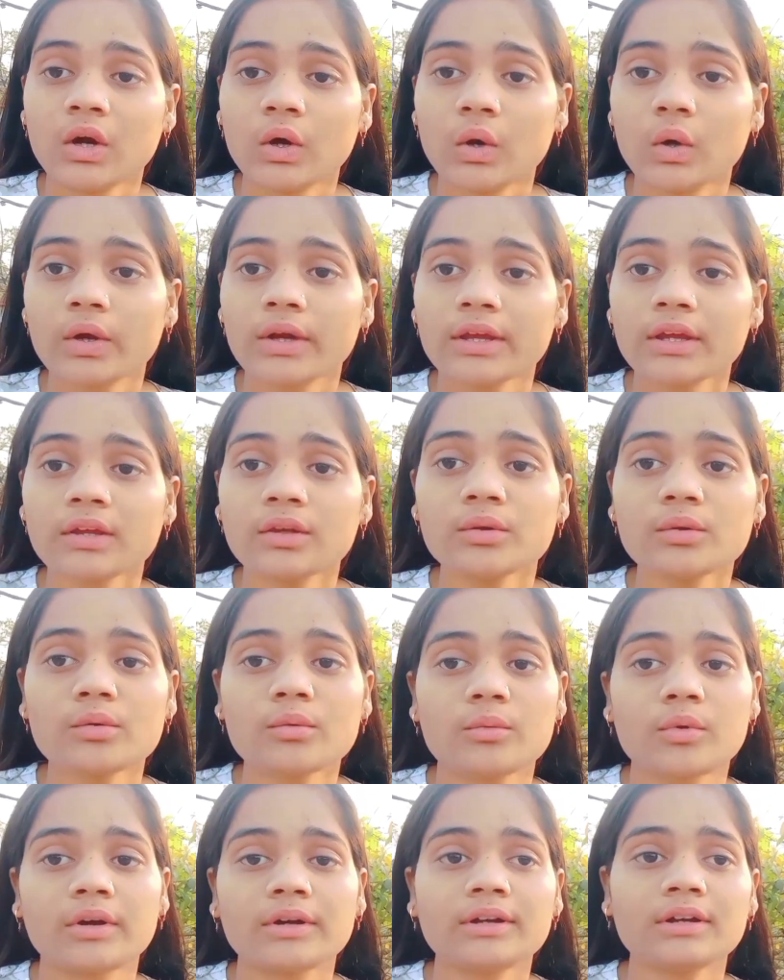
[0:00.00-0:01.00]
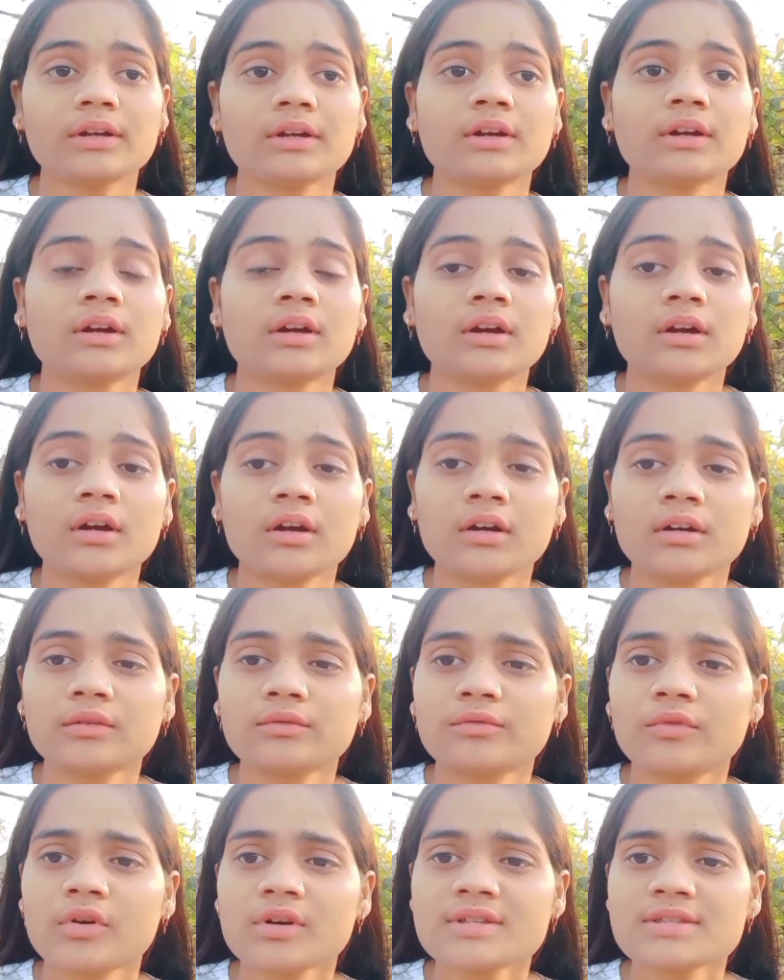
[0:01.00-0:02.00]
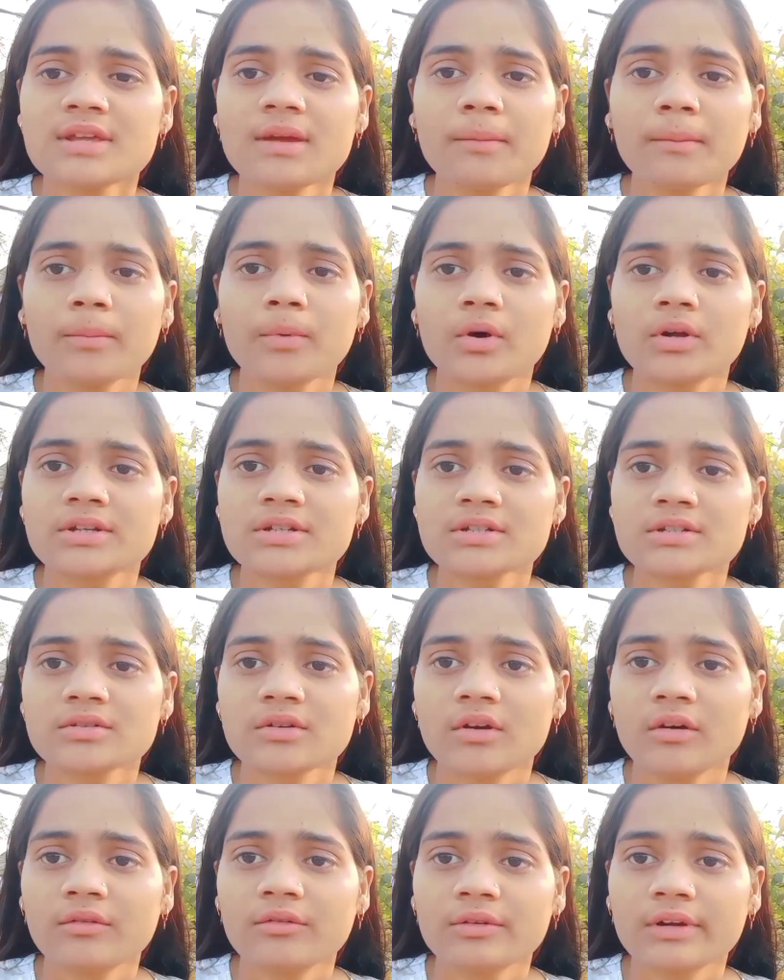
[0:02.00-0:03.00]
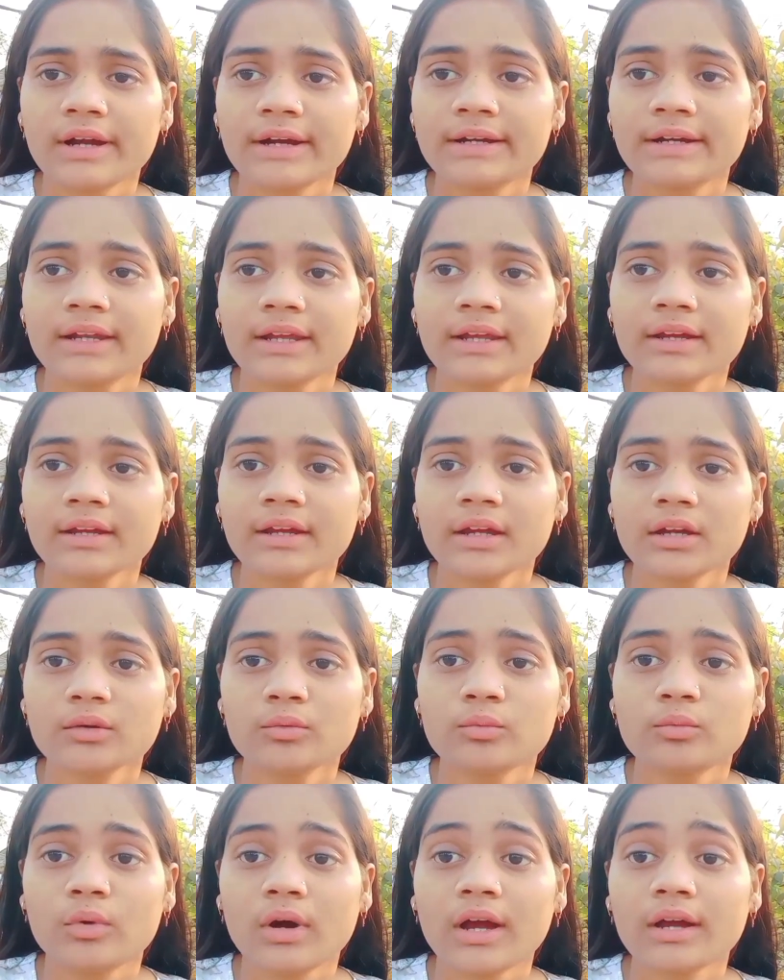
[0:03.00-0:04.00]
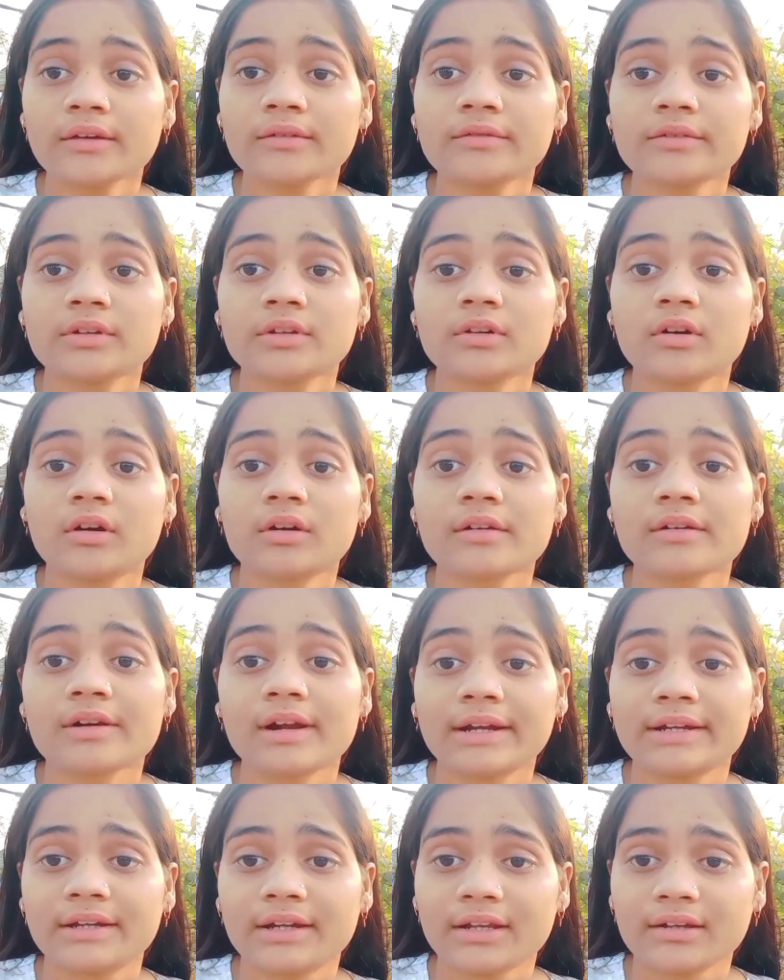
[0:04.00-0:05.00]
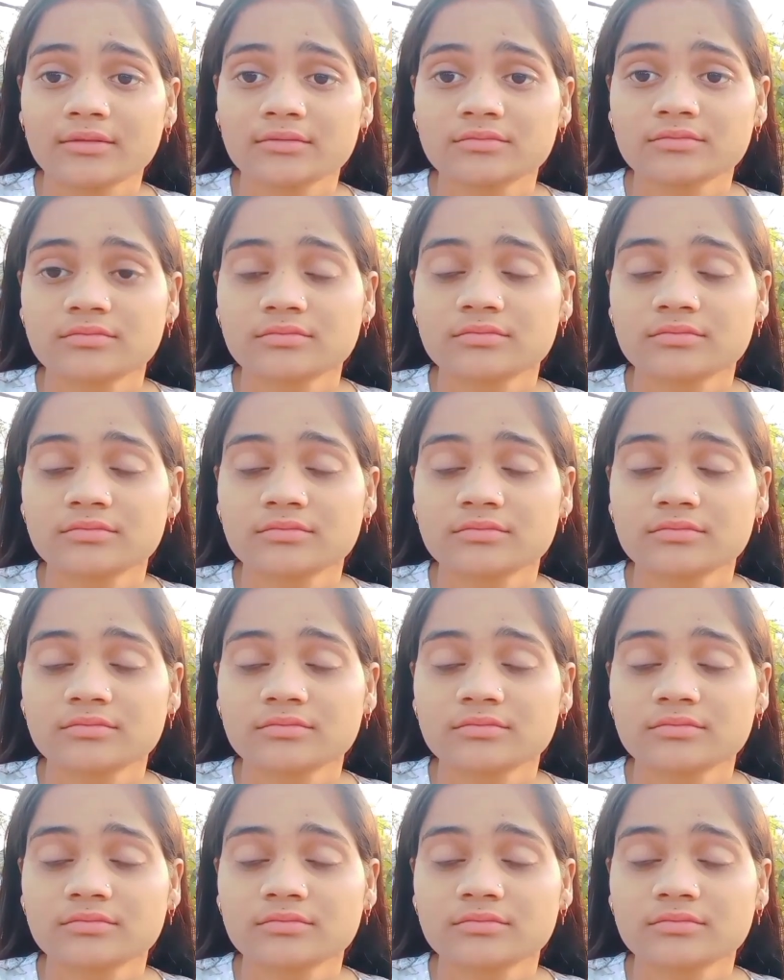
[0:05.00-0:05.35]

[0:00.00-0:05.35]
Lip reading: Okay, you know what? What's the importance of writing and why we are writing?